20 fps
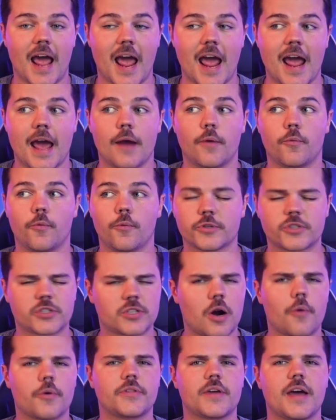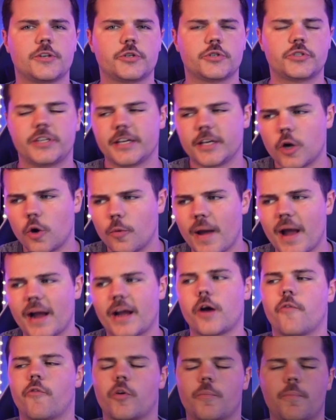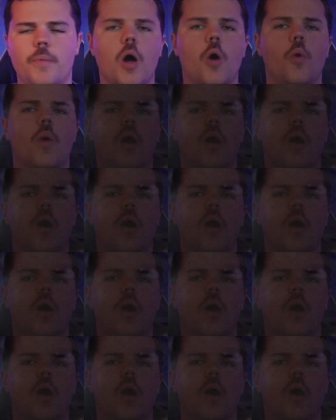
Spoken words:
And we'll start with Egerton, go back over to Paul